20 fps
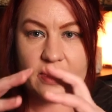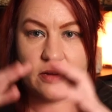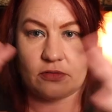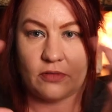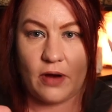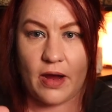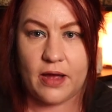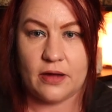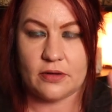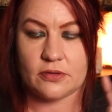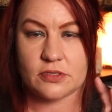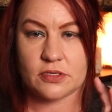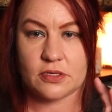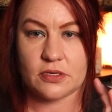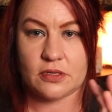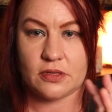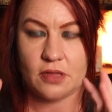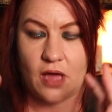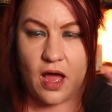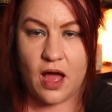around
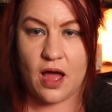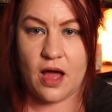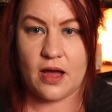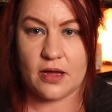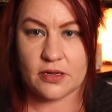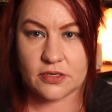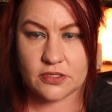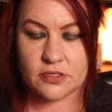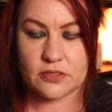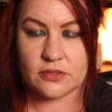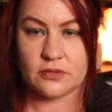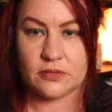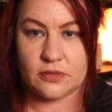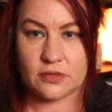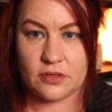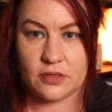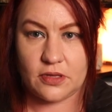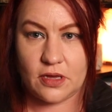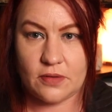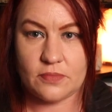the heart.
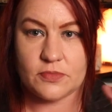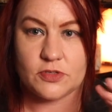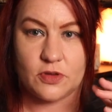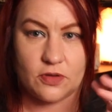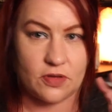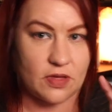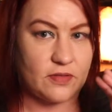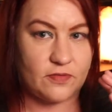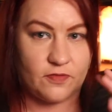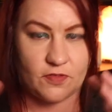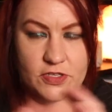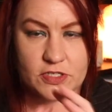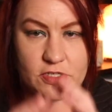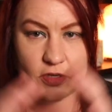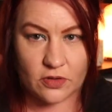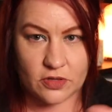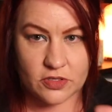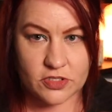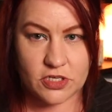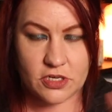Yep, so in
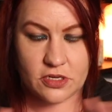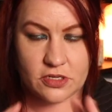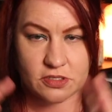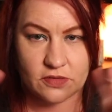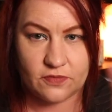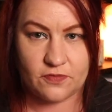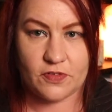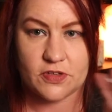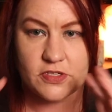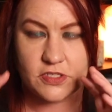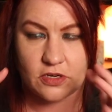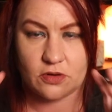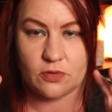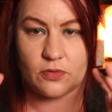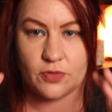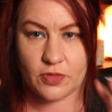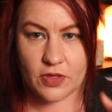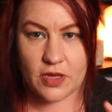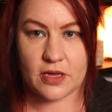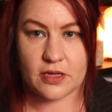physiology, it's a
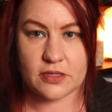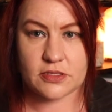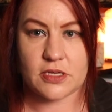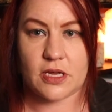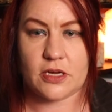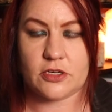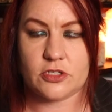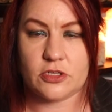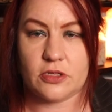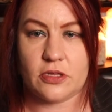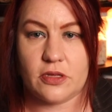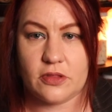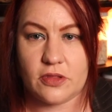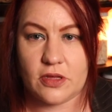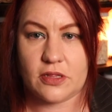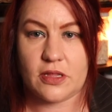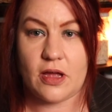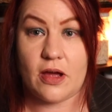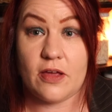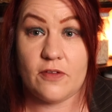physical thing. It's actually a
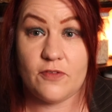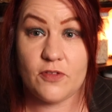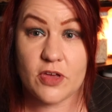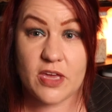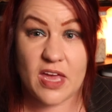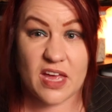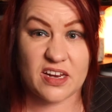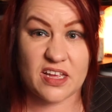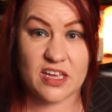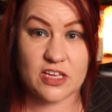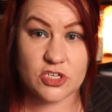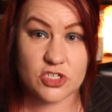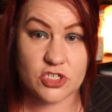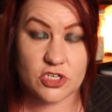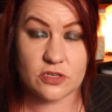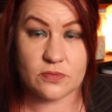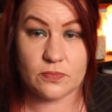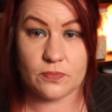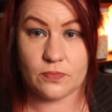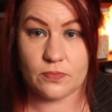thing. Now, if you get
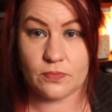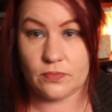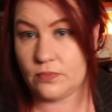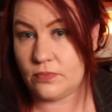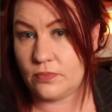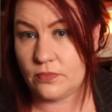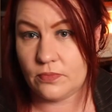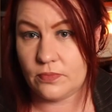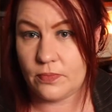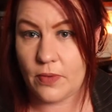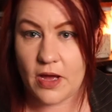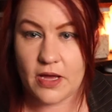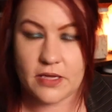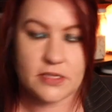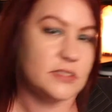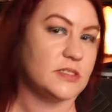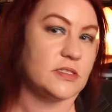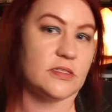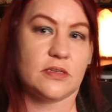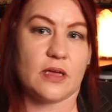injured by
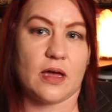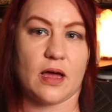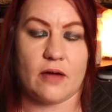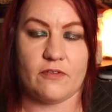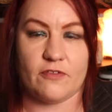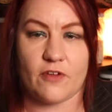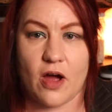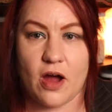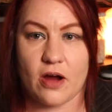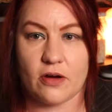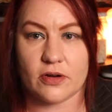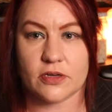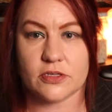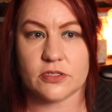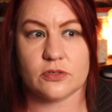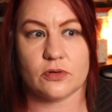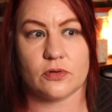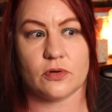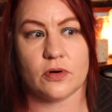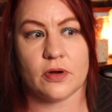a
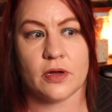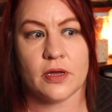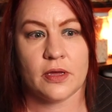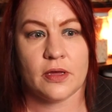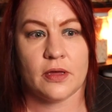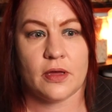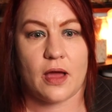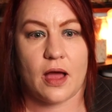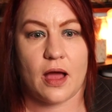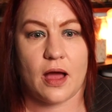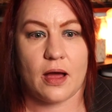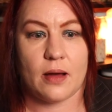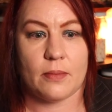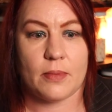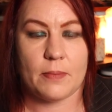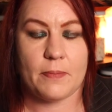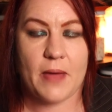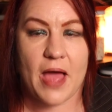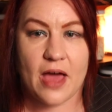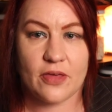virus or
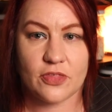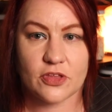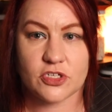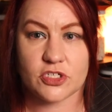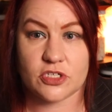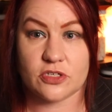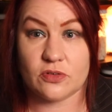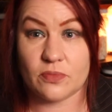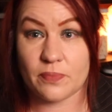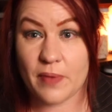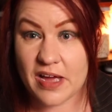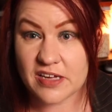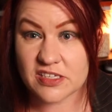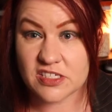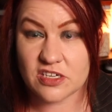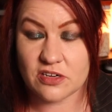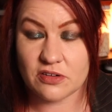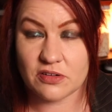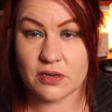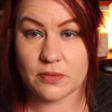a pathogen or
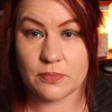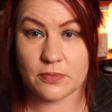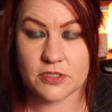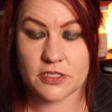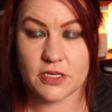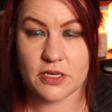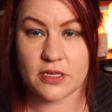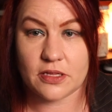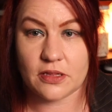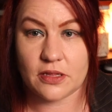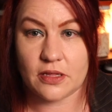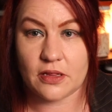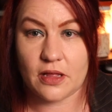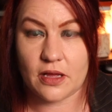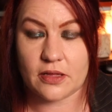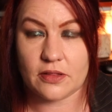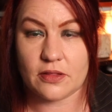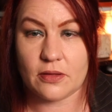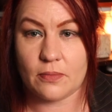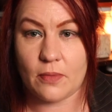bacteria particularly,
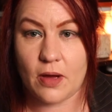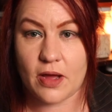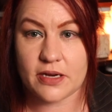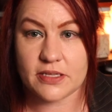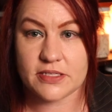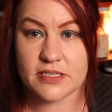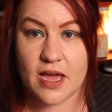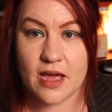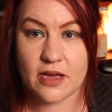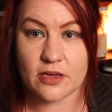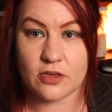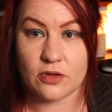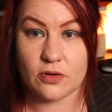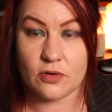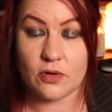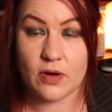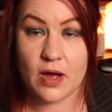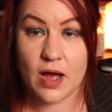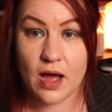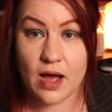like, that might attack
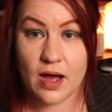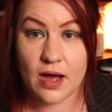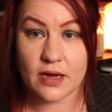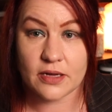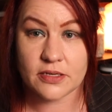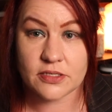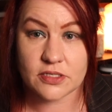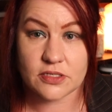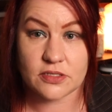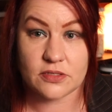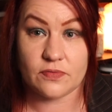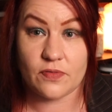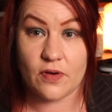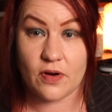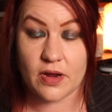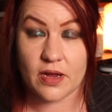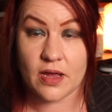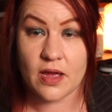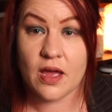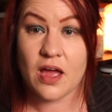your heart, it's
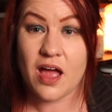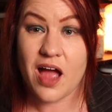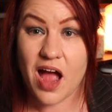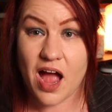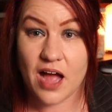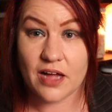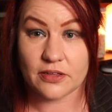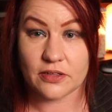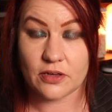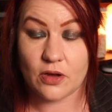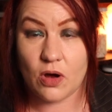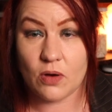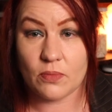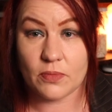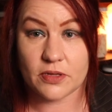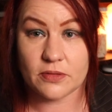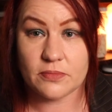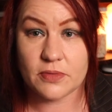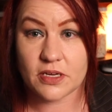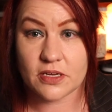very
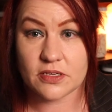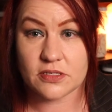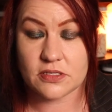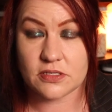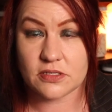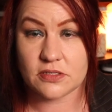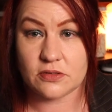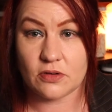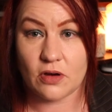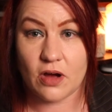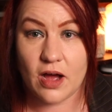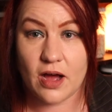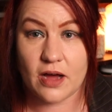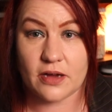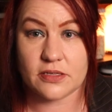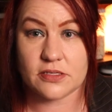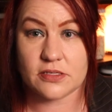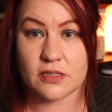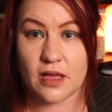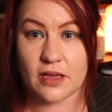uncommon because your
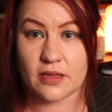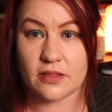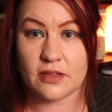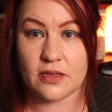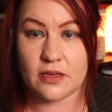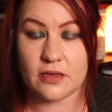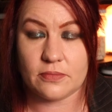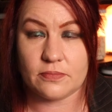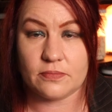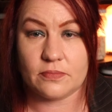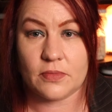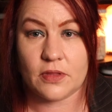heart is like the, you